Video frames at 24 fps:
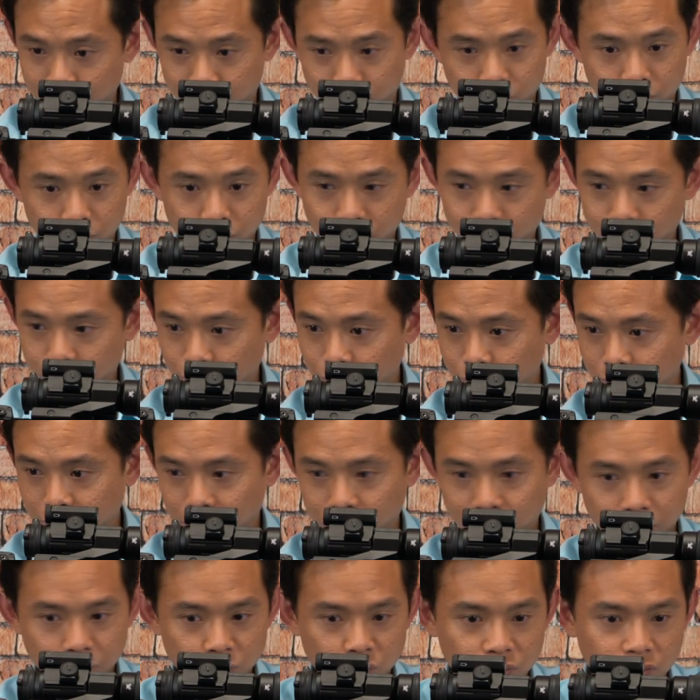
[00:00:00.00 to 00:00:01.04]
through the
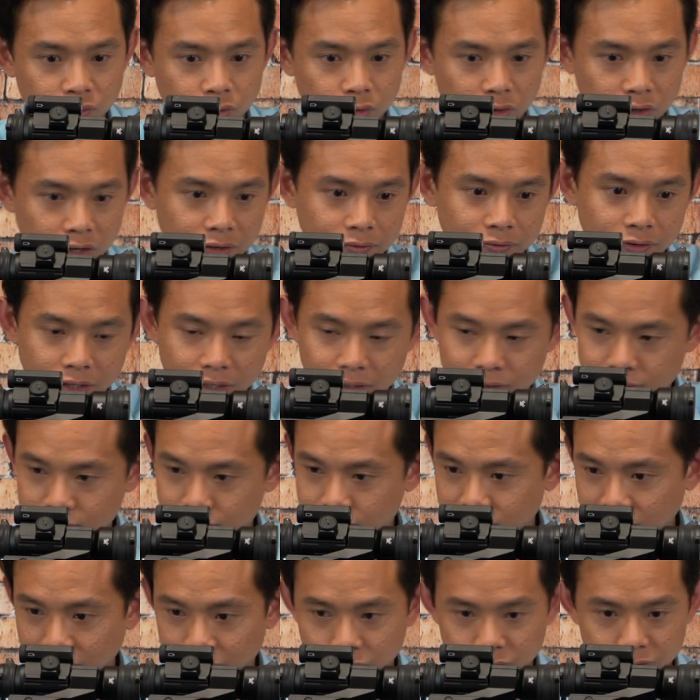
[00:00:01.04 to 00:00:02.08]
removal of
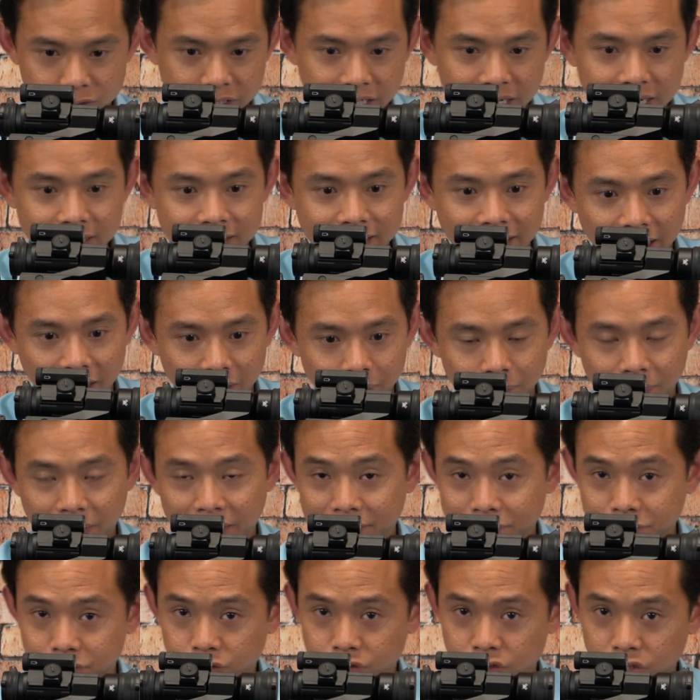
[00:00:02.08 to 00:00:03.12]
several takedown
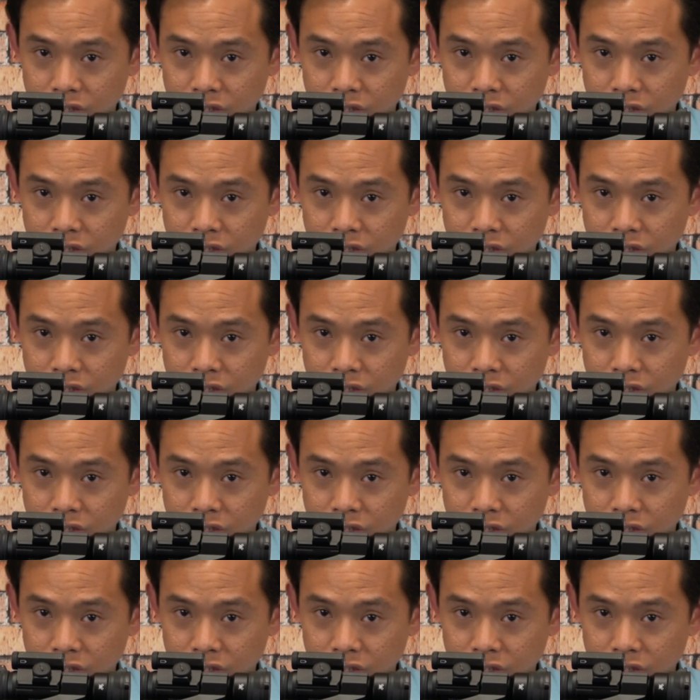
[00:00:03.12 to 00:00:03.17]
pins,